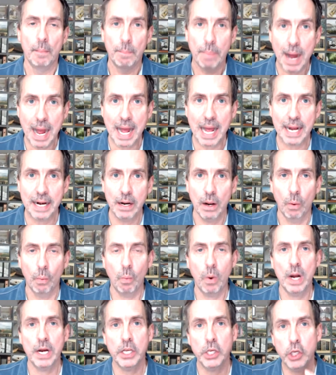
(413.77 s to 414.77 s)
But
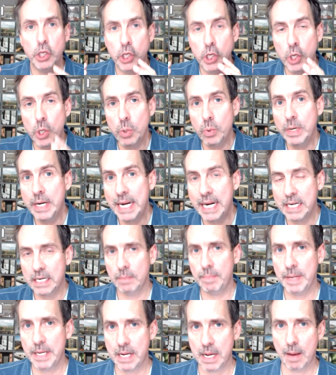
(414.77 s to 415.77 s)
what you need
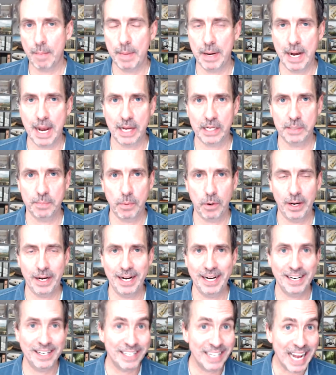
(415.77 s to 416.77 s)
to become an expert
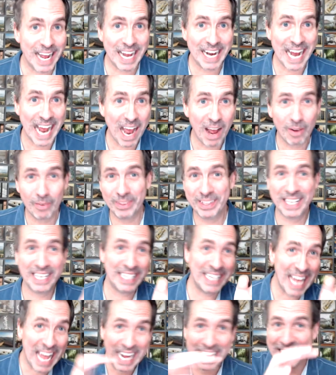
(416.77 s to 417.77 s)
in is not how the
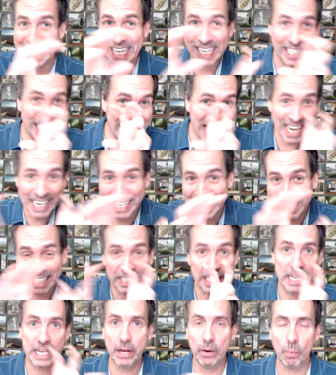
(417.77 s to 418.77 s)

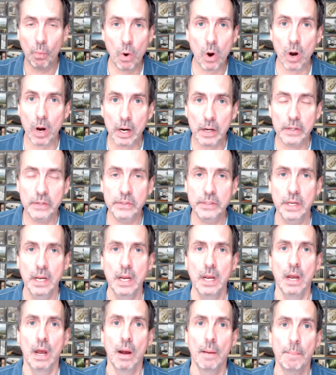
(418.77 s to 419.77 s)
technically it works,
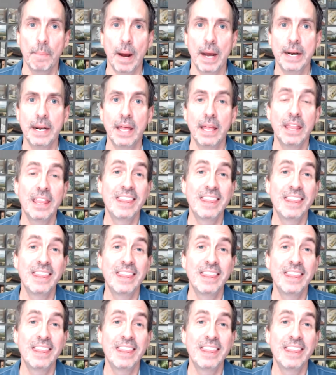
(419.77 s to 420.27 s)
but